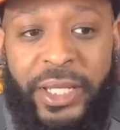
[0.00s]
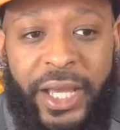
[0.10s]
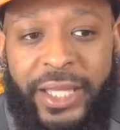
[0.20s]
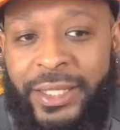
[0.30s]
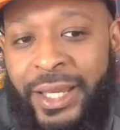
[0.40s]

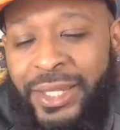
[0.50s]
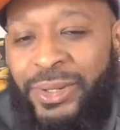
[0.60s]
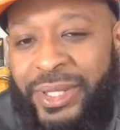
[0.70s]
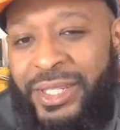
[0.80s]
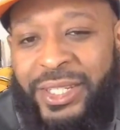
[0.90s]
because
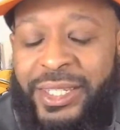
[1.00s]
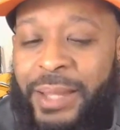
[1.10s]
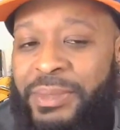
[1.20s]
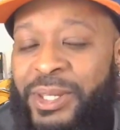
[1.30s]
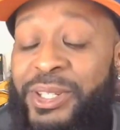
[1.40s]
it's just
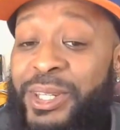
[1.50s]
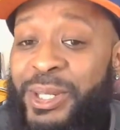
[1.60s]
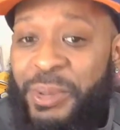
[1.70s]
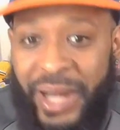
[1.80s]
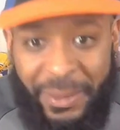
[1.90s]
something you
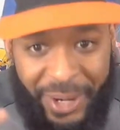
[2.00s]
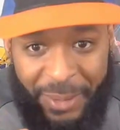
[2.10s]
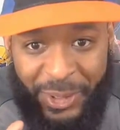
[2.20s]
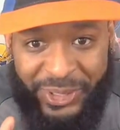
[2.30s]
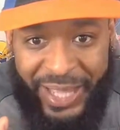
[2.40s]
should do, and I'm
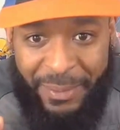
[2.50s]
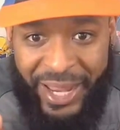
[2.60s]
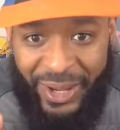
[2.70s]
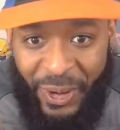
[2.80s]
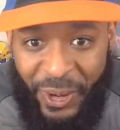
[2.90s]
almost at
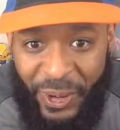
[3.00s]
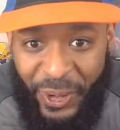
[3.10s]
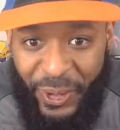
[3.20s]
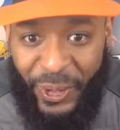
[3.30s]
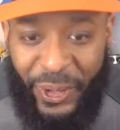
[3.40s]
my
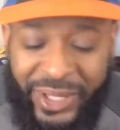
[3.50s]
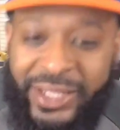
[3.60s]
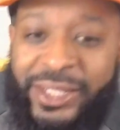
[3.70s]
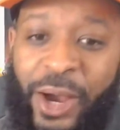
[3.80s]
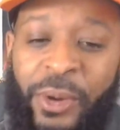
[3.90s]

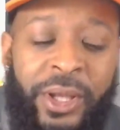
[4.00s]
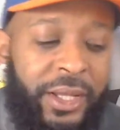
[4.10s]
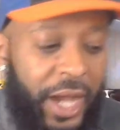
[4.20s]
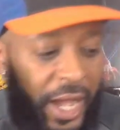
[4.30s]
goal. So